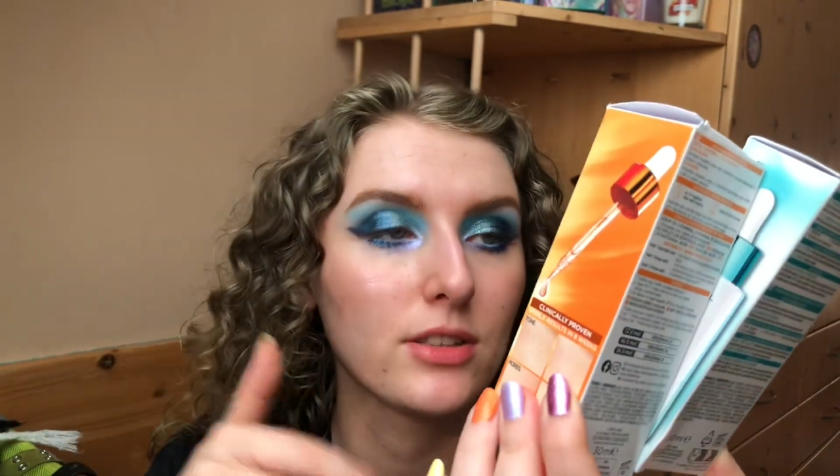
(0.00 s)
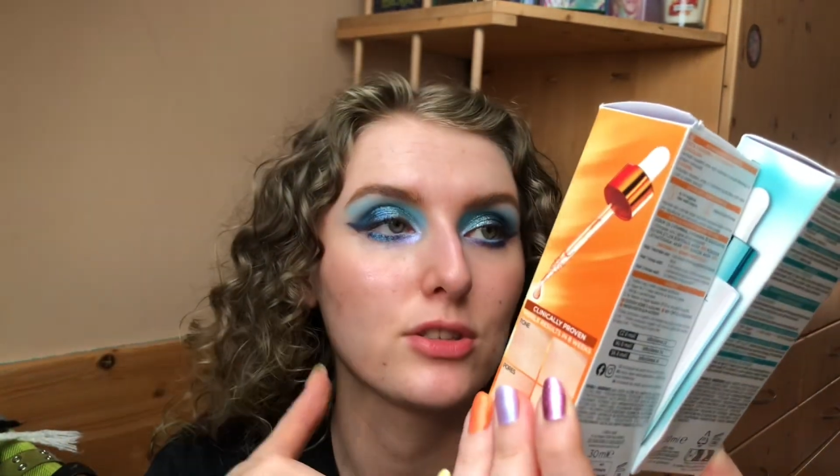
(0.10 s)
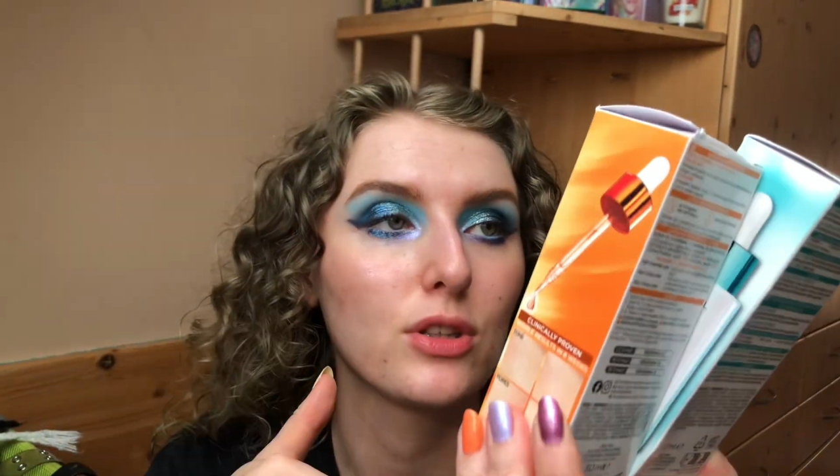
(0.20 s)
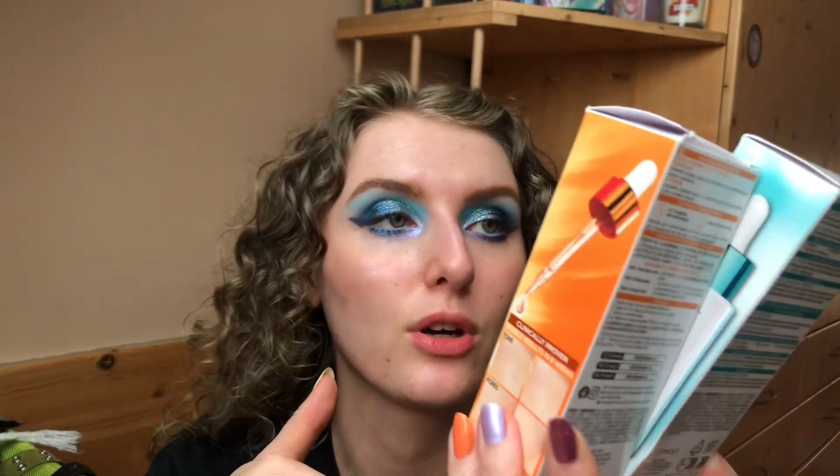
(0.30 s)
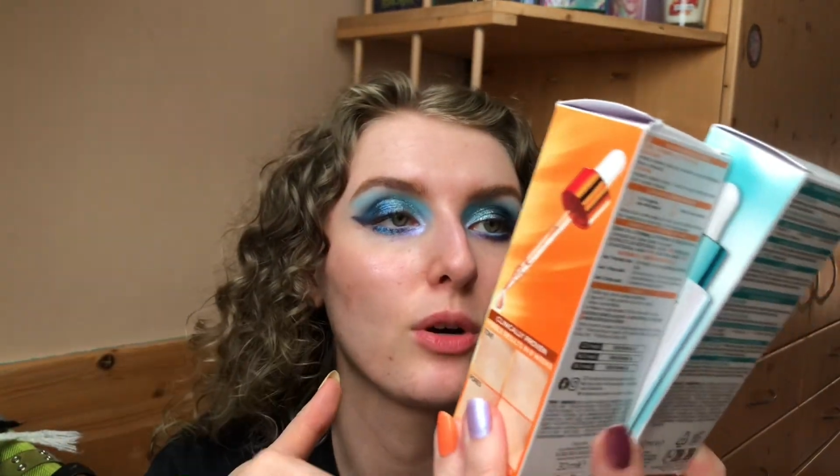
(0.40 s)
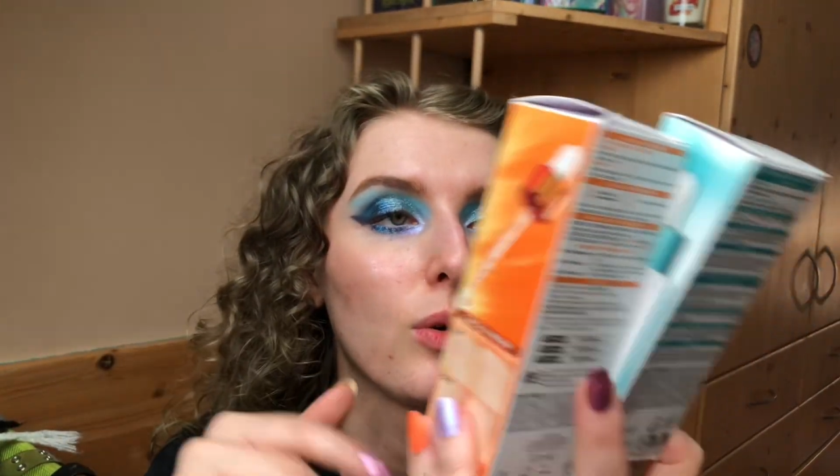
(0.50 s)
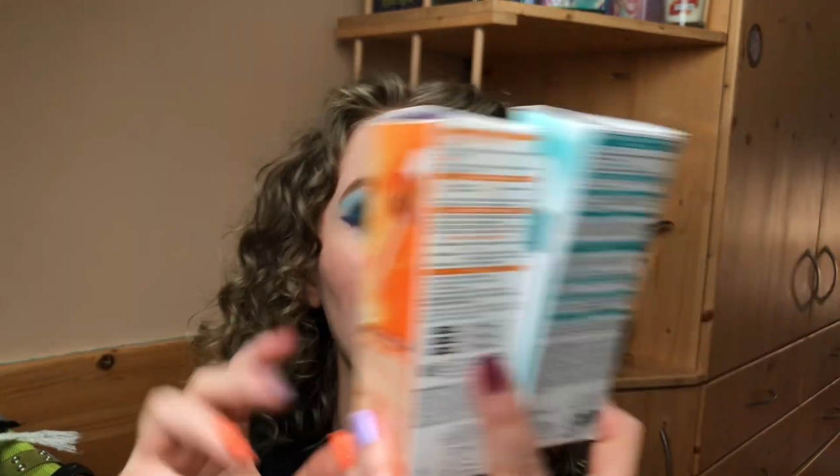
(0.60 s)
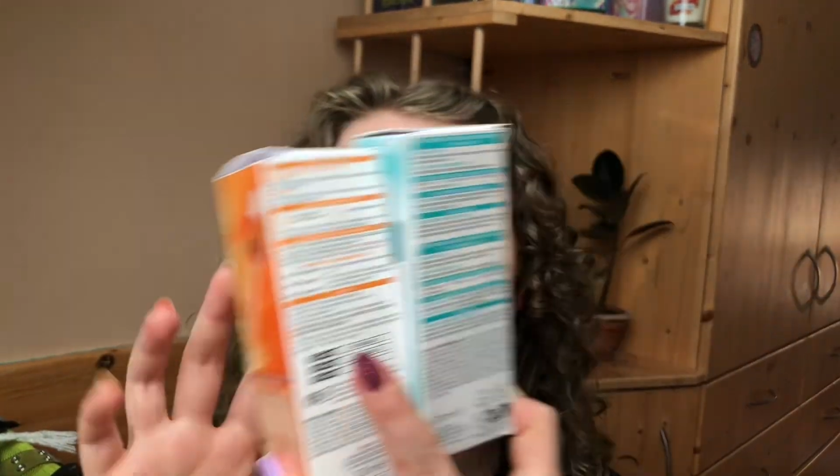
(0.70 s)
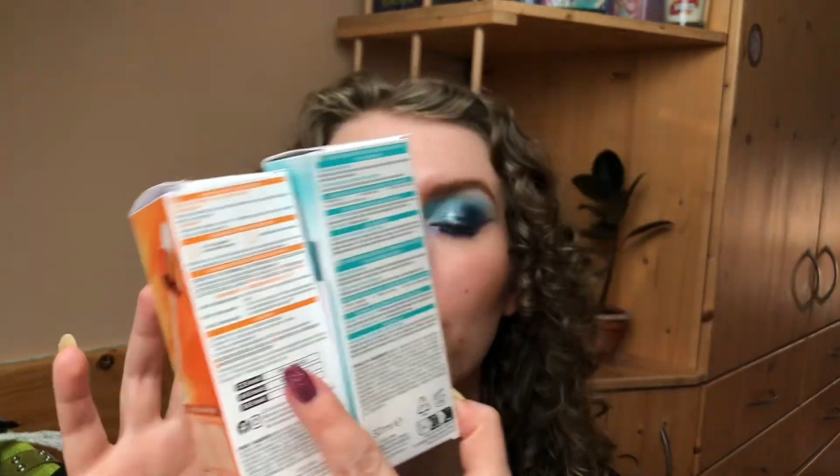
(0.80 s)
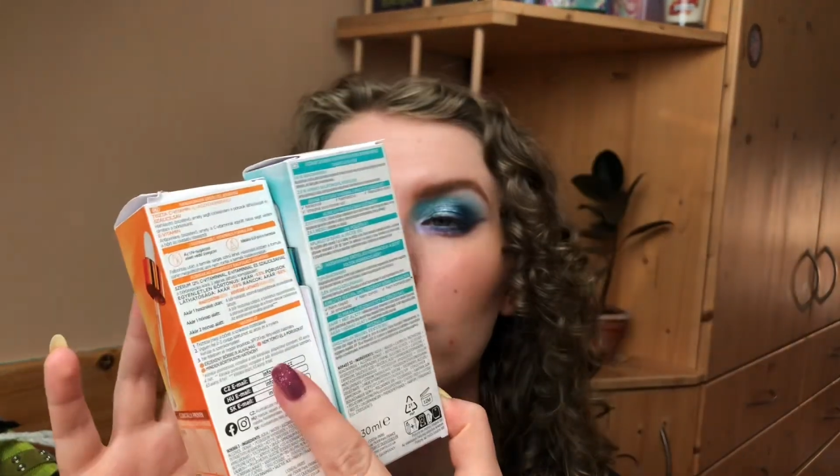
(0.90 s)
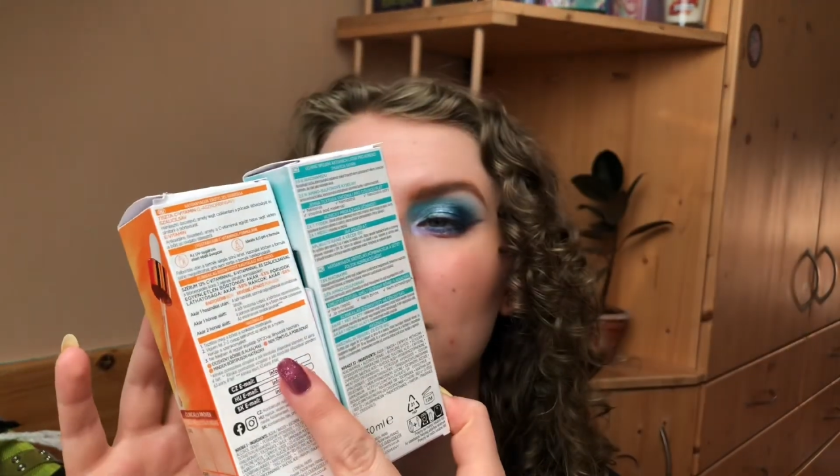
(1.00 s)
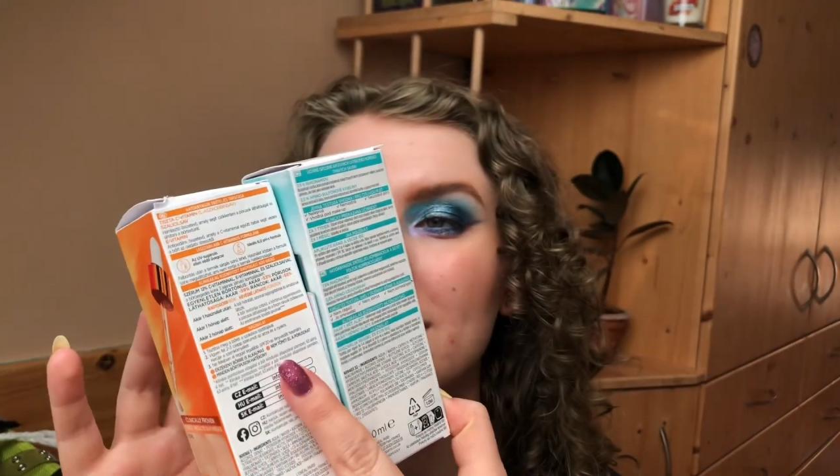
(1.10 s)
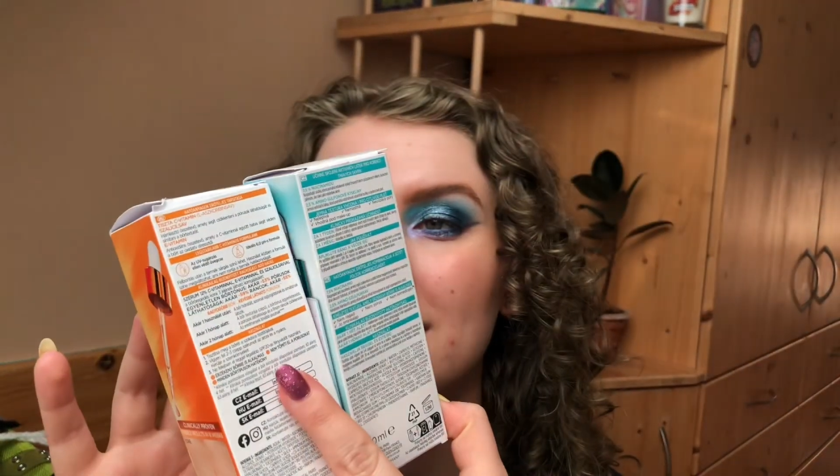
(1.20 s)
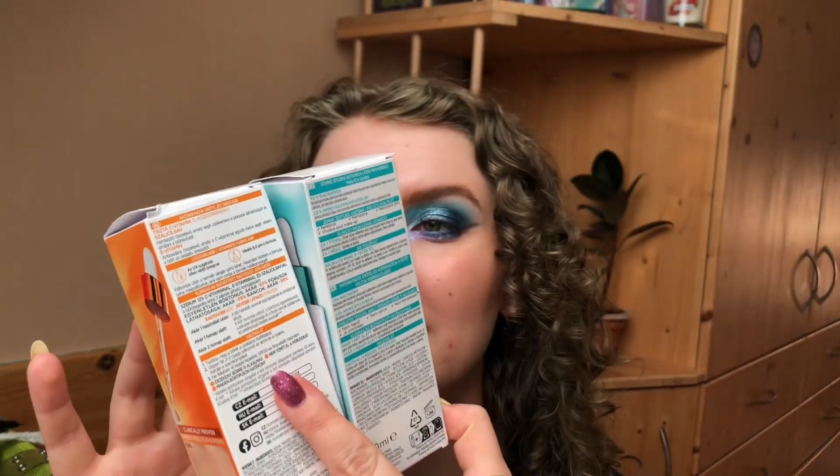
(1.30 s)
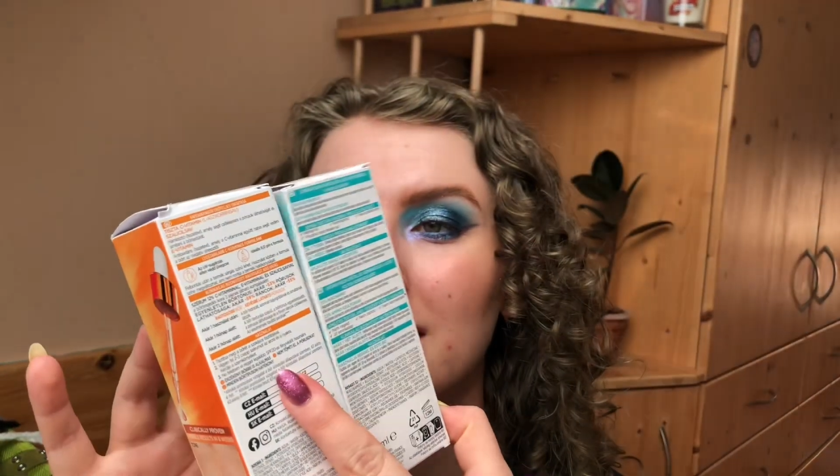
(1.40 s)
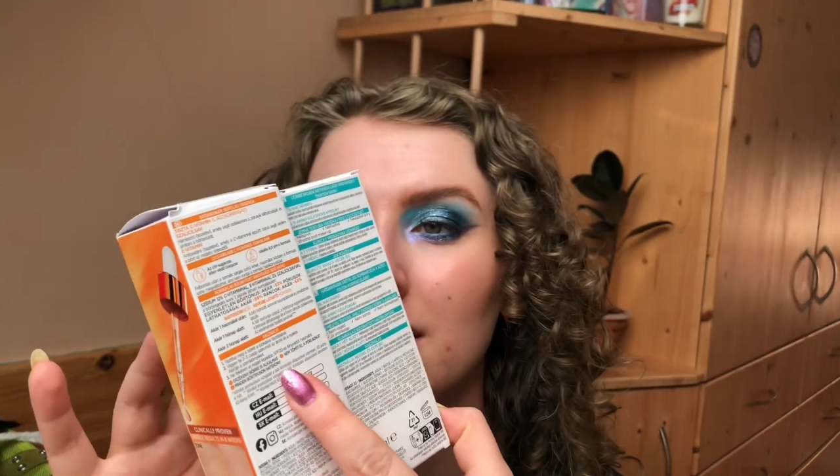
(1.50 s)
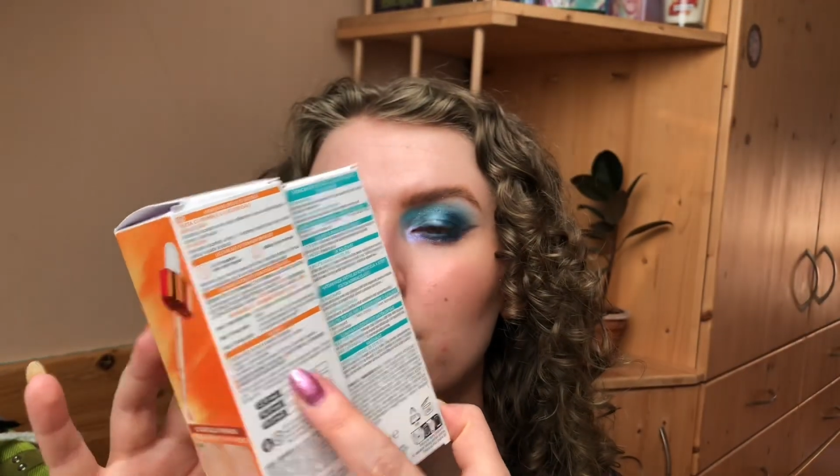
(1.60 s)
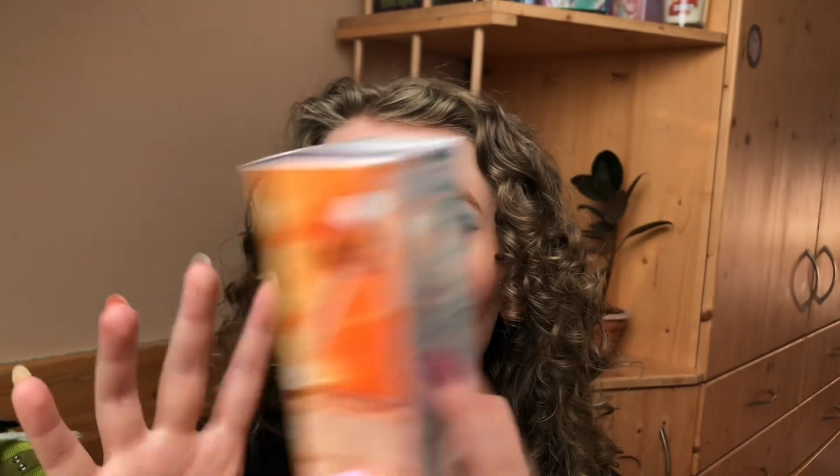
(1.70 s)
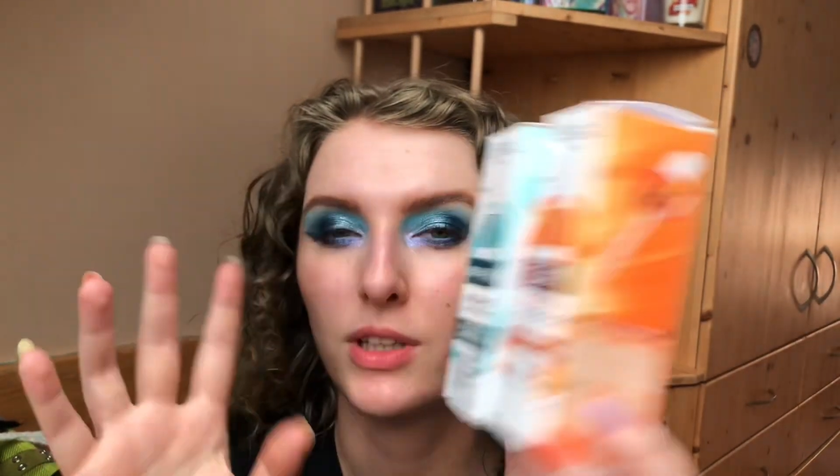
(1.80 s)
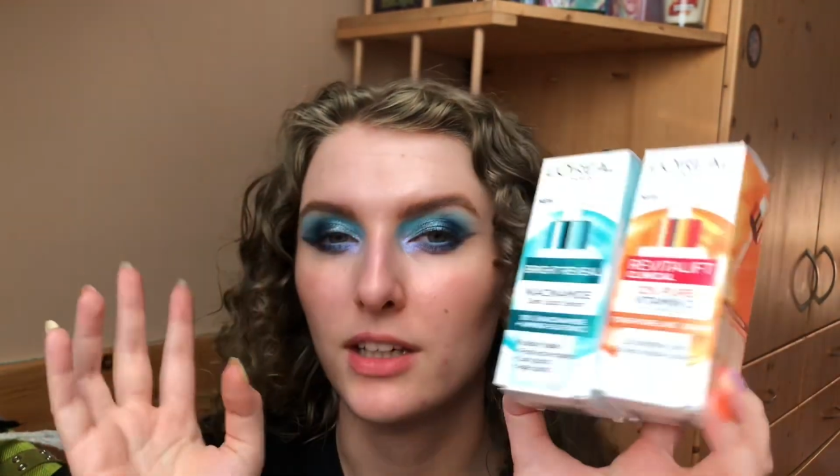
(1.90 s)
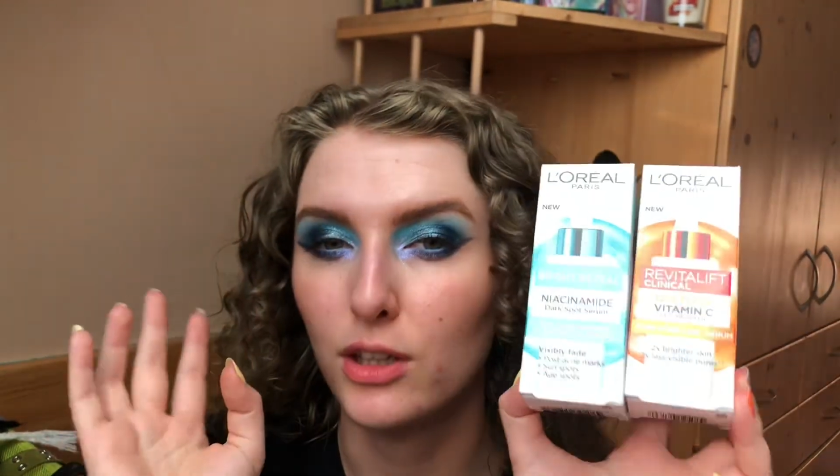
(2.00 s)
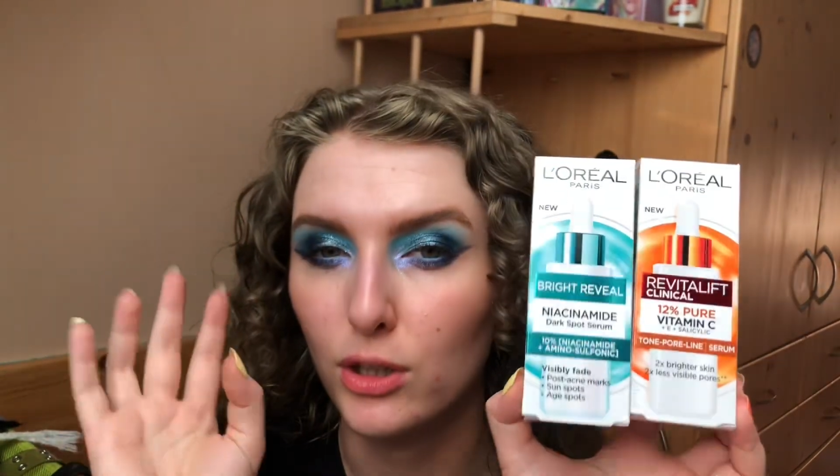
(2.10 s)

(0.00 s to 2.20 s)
So if you want to see more like